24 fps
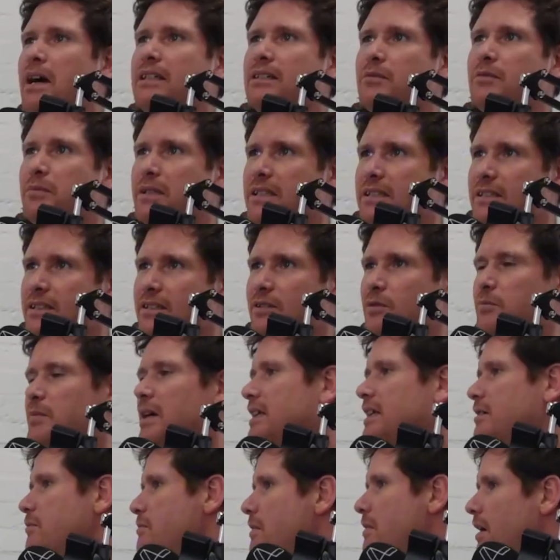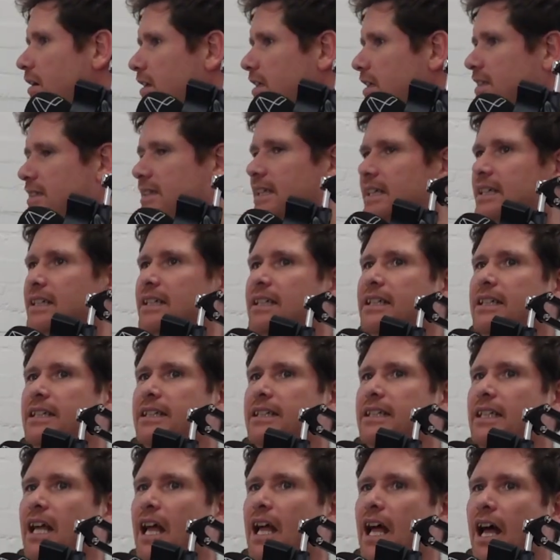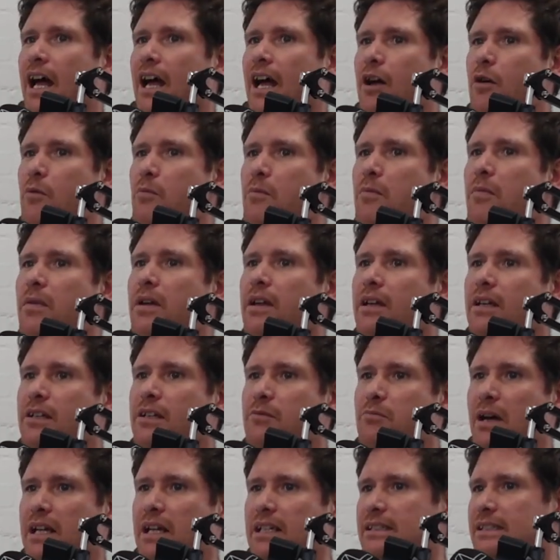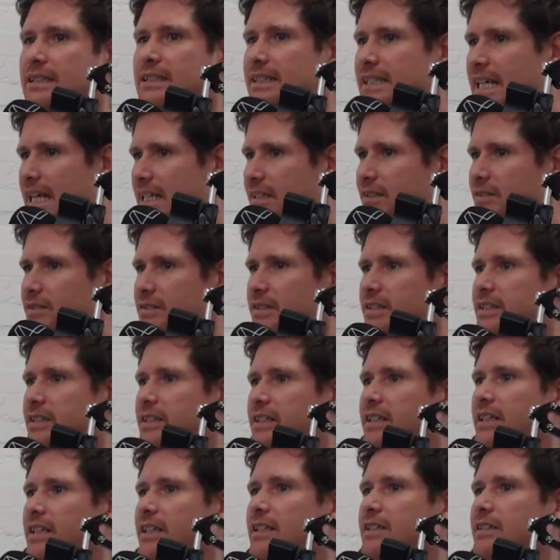at business or bad at marketing, bad at sales.